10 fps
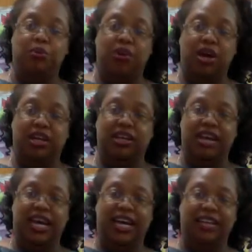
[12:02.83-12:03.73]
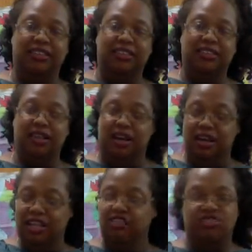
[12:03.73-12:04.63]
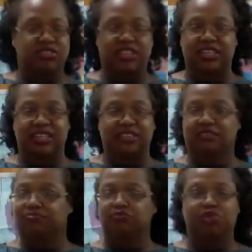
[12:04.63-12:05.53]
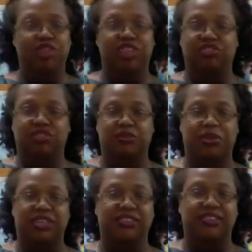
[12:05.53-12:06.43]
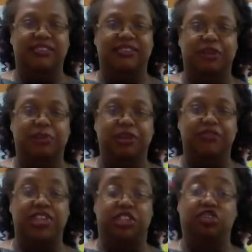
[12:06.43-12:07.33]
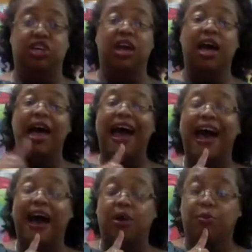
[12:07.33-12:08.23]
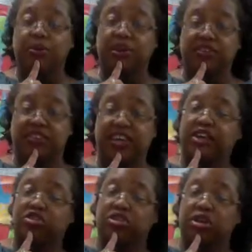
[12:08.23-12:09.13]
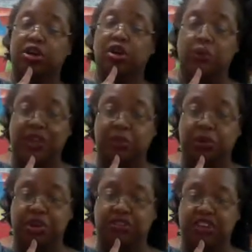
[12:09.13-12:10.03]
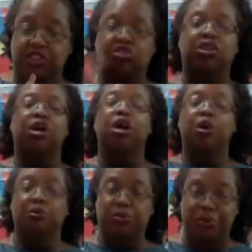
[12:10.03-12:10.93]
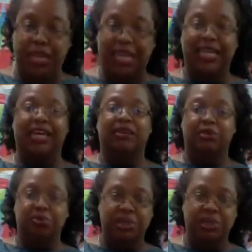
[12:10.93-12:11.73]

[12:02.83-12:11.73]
one, and it's just really just a basic example of teaching how pronunciation, correct pronunciation, repeating,